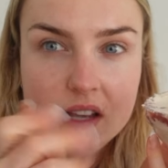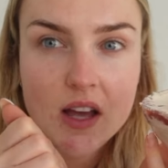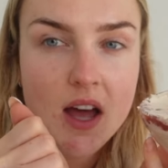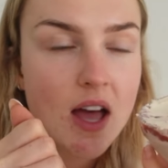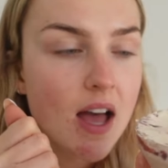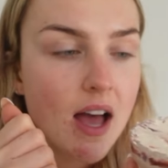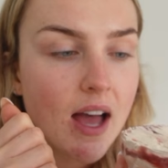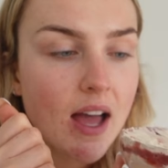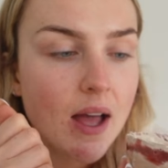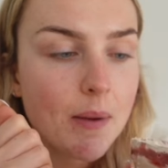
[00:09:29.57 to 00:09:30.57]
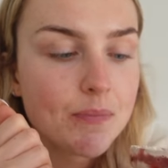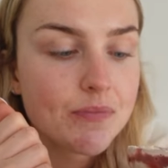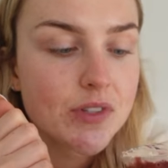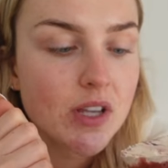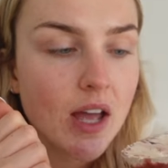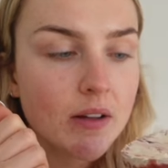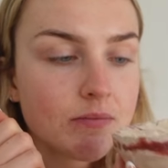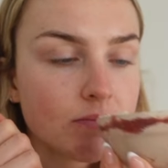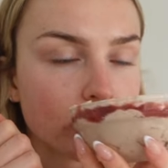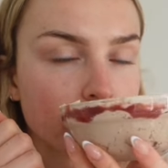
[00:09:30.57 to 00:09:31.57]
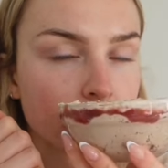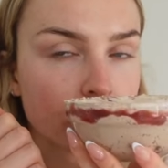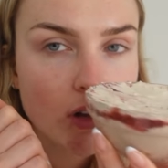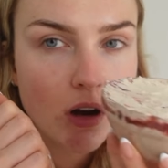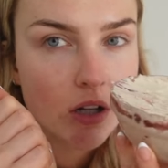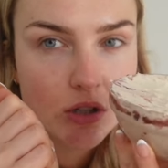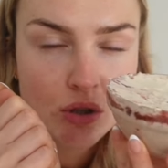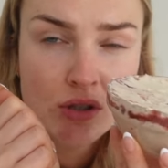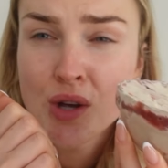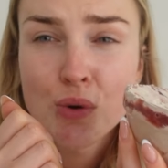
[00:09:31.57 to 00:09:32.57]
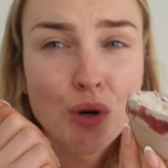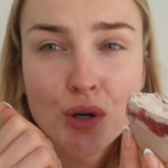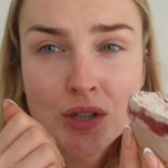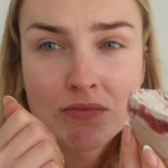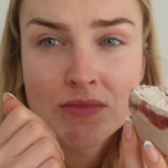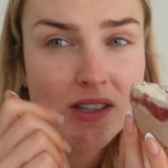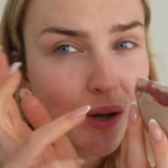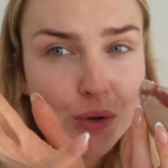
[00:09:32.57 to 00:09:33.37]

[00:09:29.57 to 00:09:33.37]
So yeah, oh, it's just so good, so